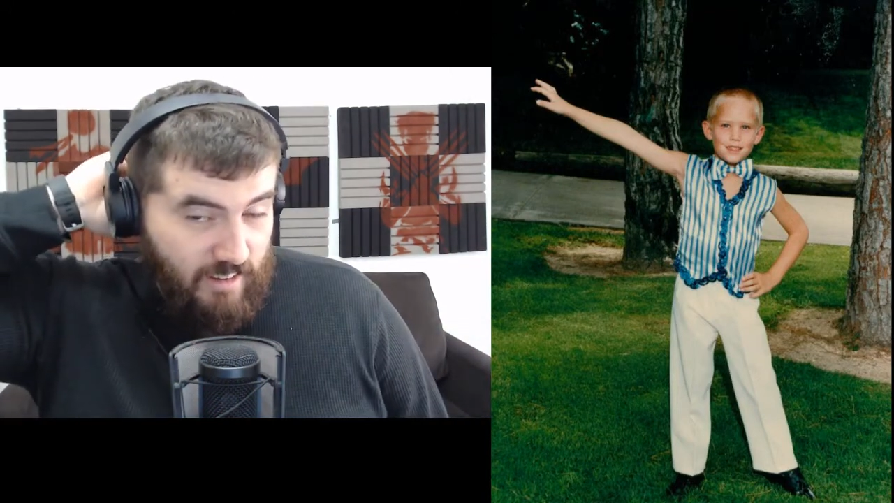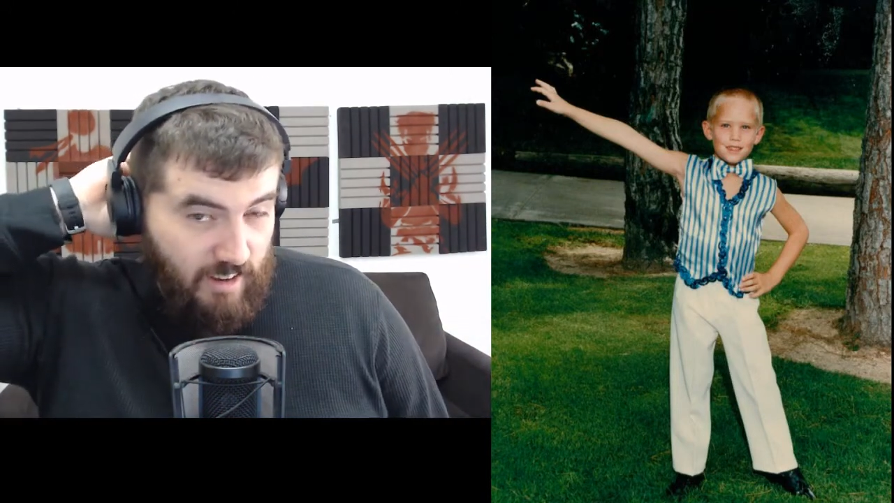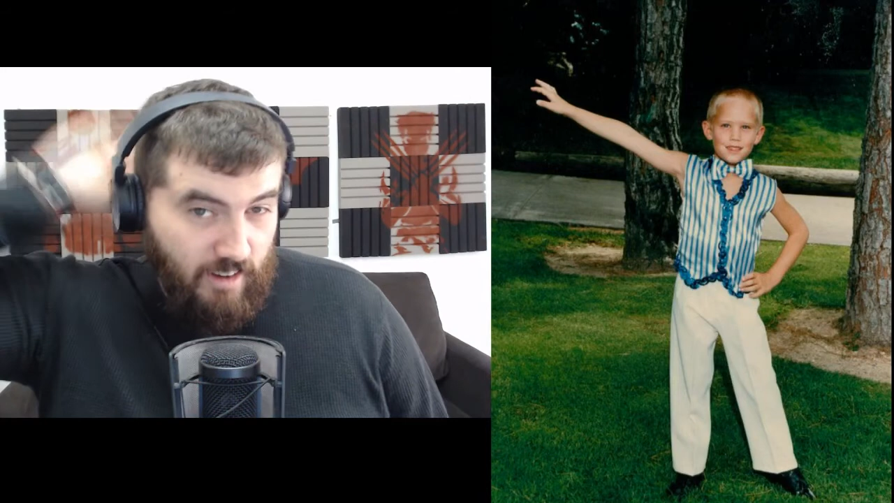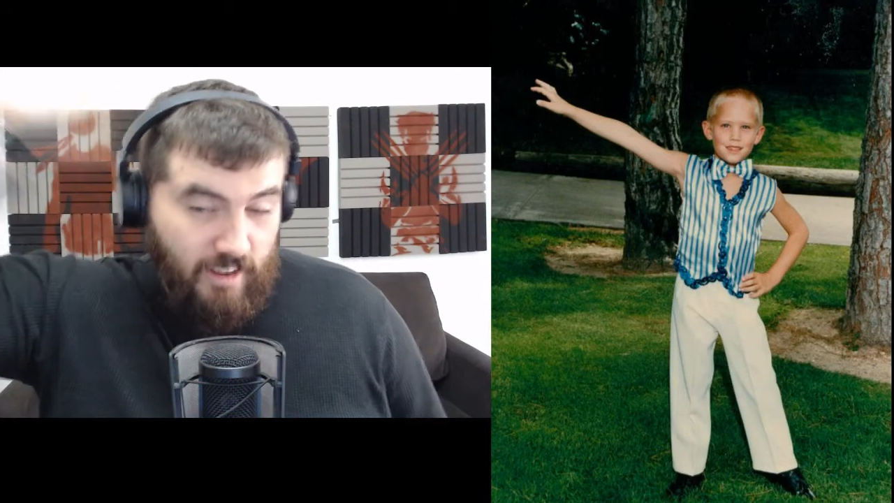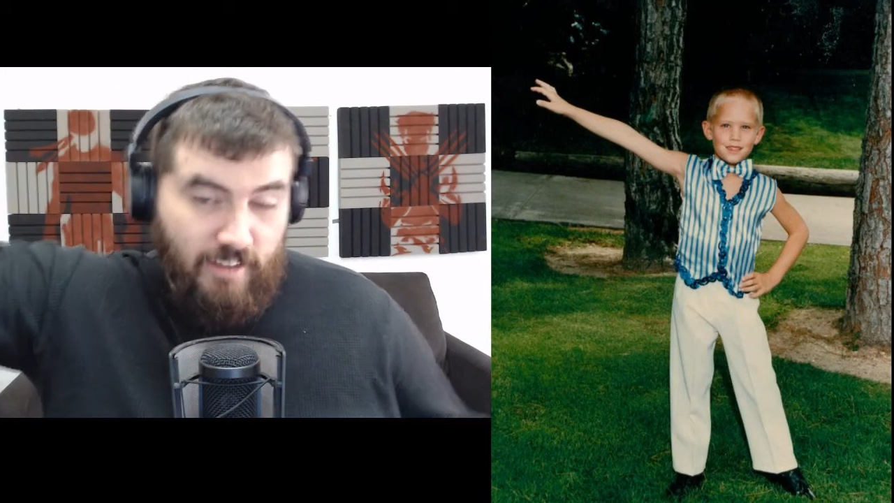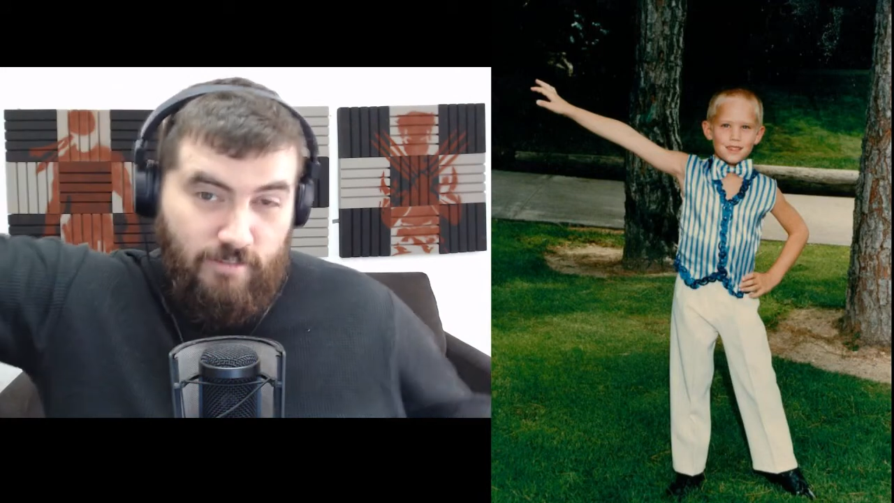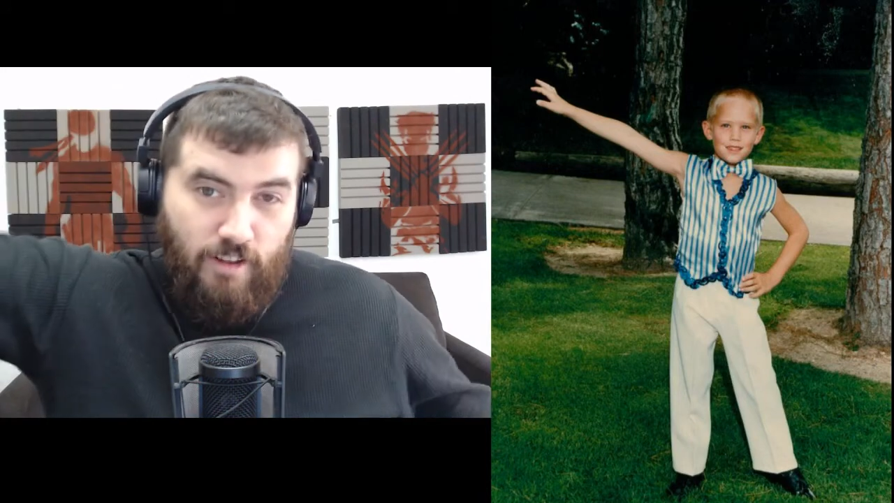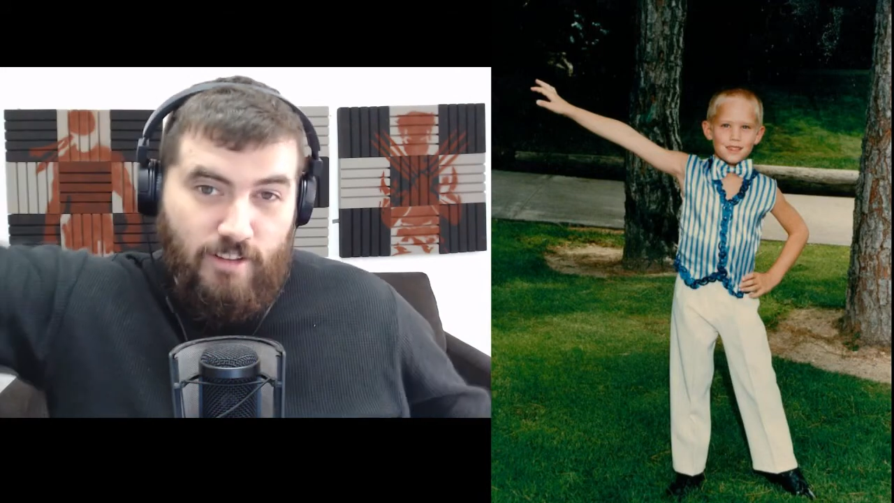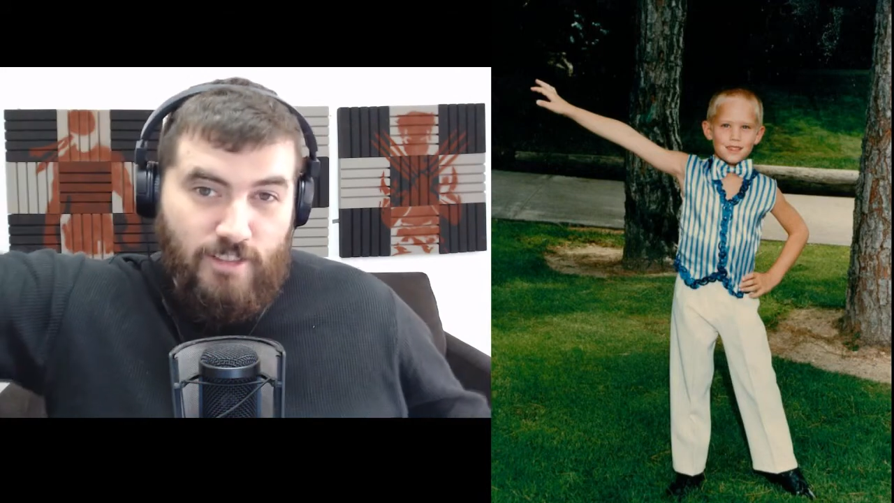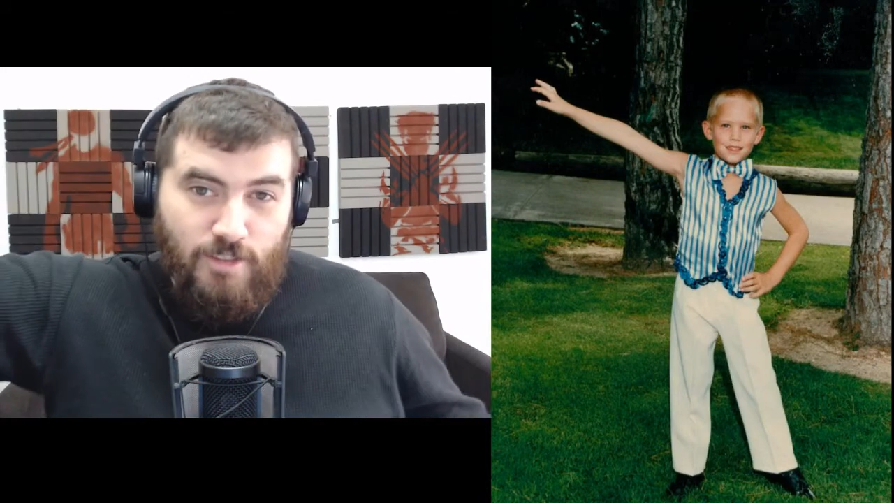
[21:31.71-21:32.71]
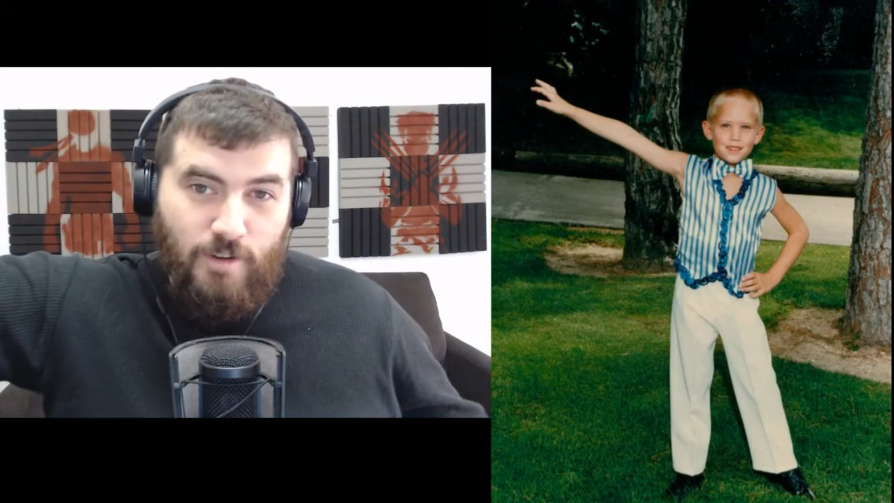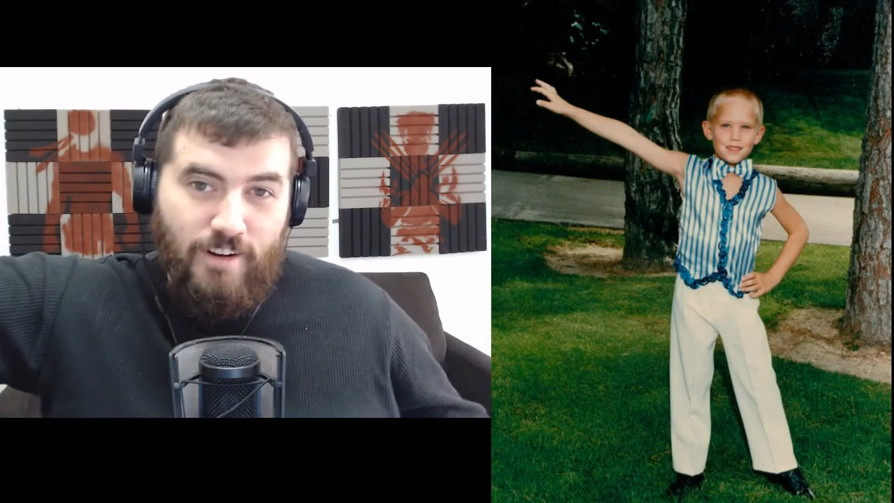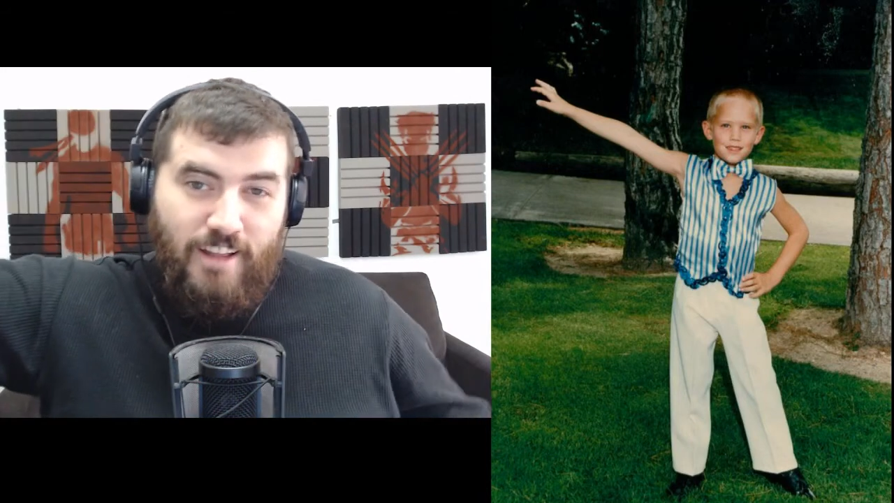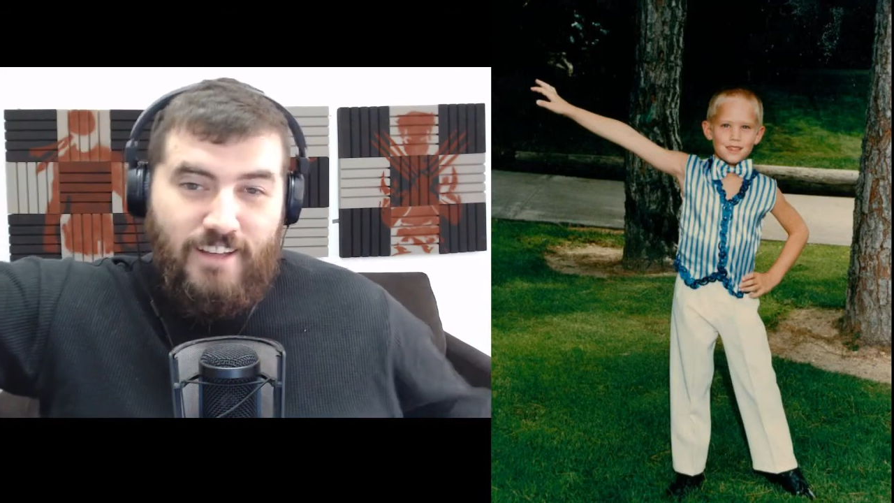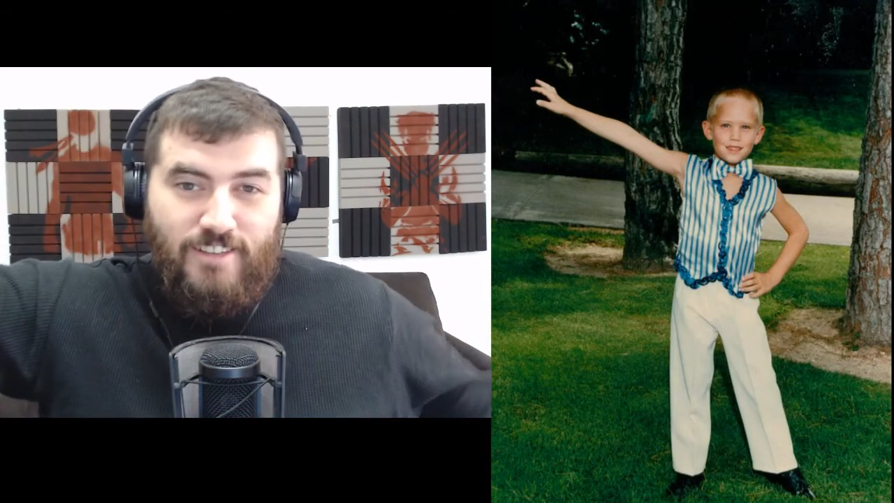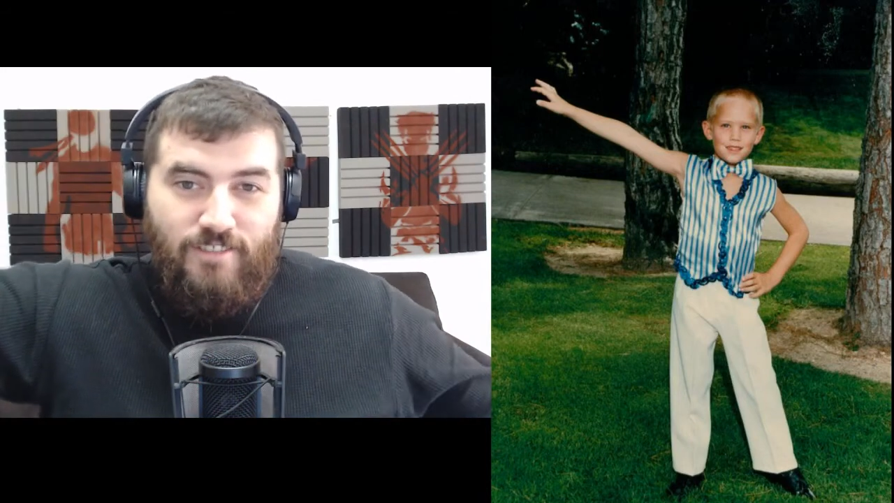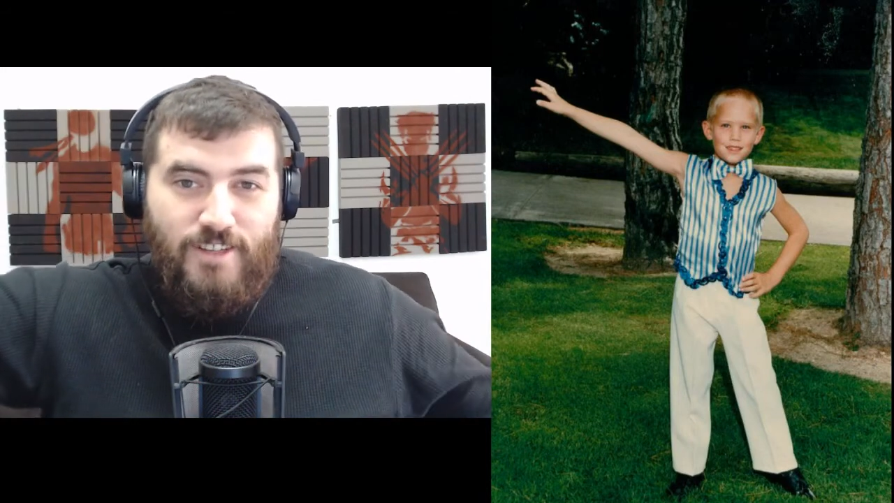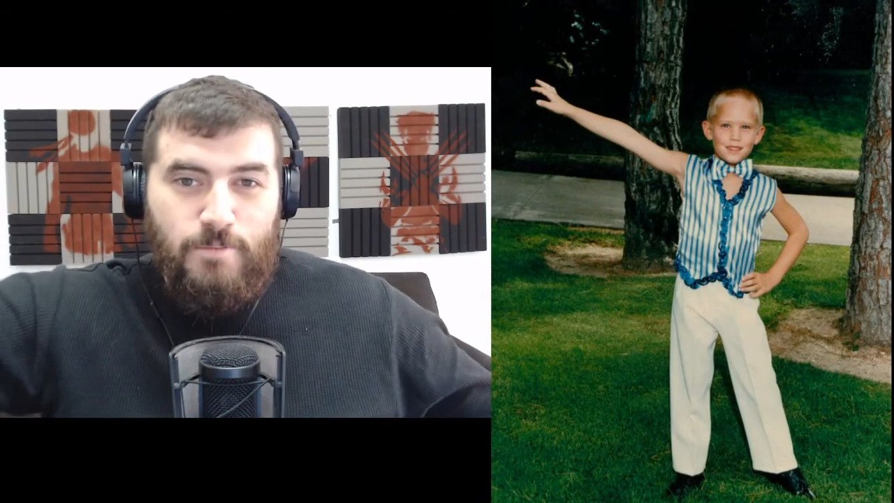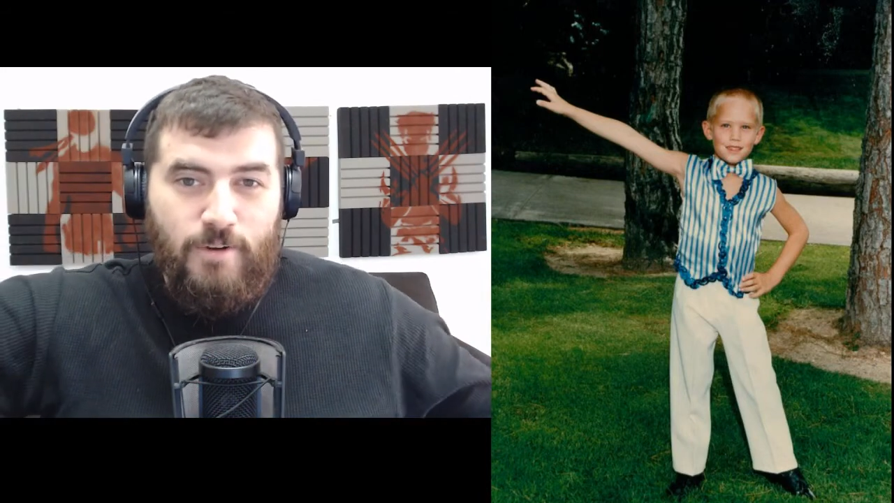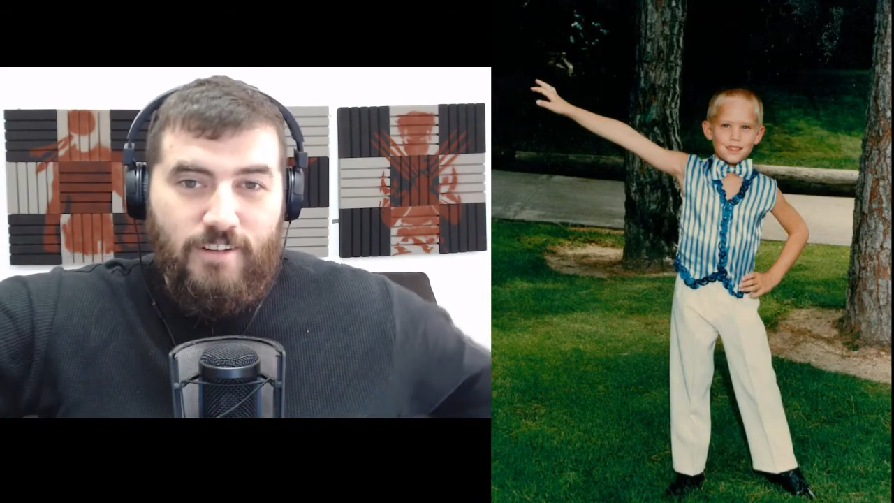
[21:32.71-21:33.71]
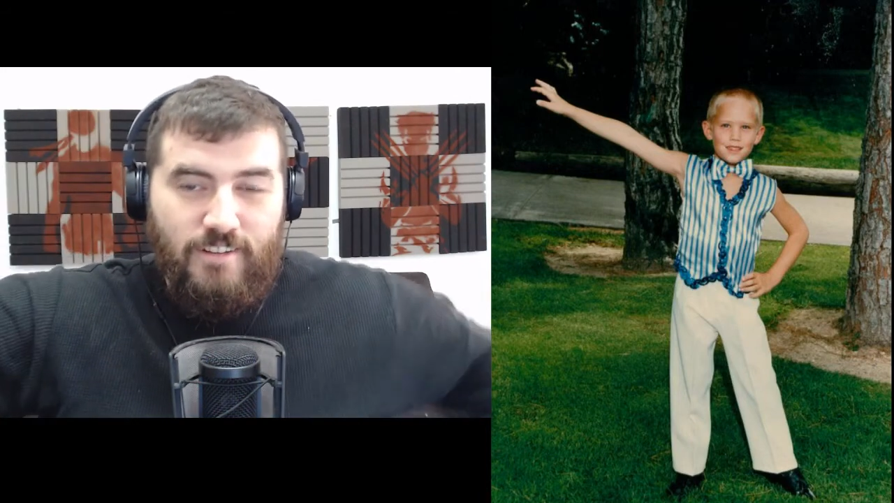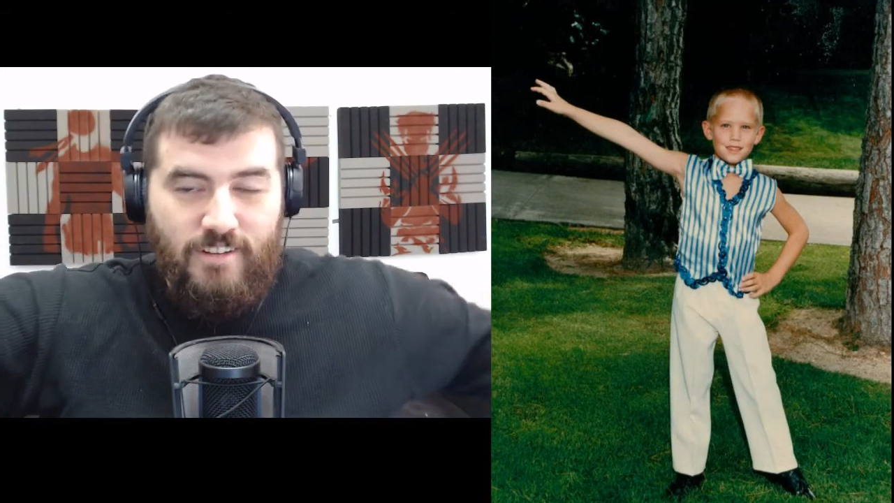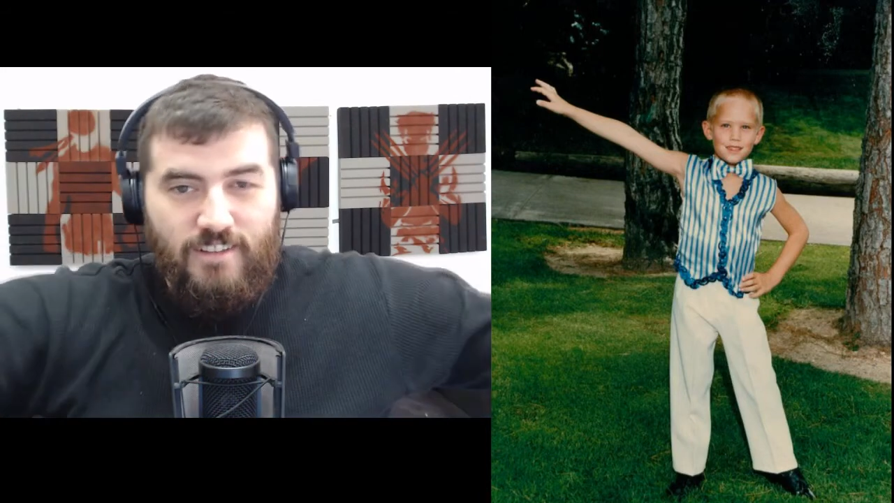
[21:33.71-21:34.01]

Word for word: oh, yeah. Follow us on Twitter, like us on Facebook,